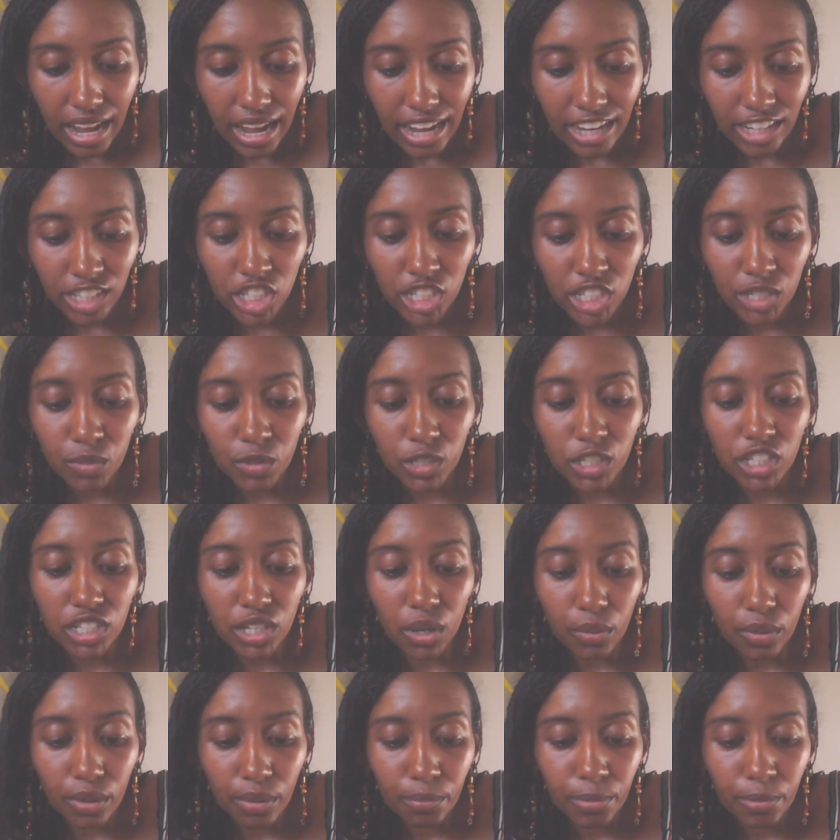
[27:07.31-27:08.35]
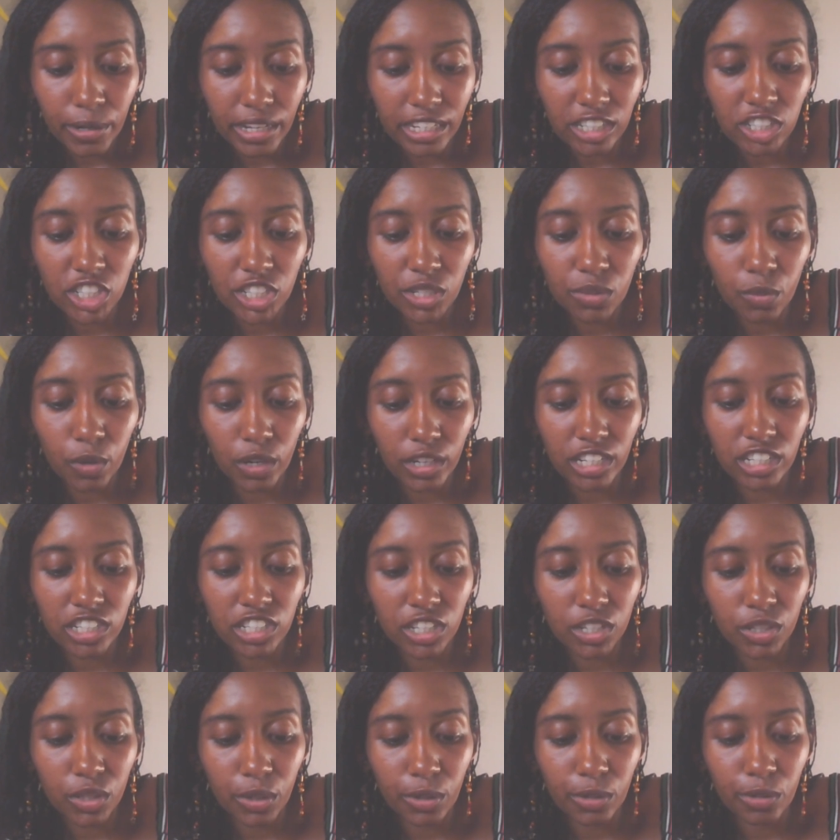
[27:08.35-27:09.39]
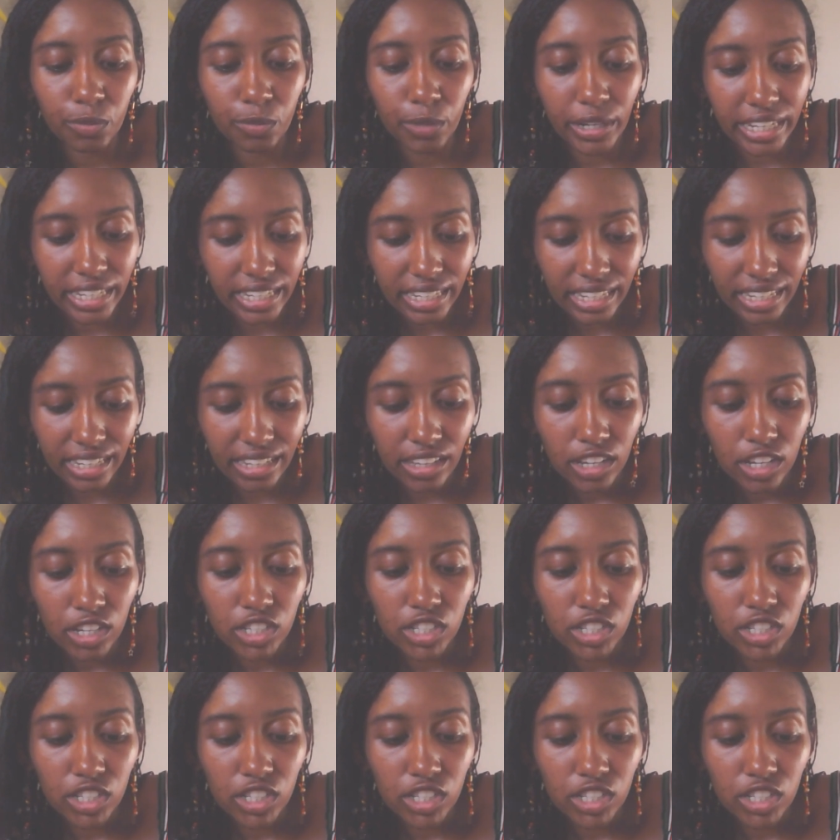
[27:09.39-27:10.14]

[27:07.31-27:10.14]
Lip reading: And she was so impressed she wanted to learn Reiki.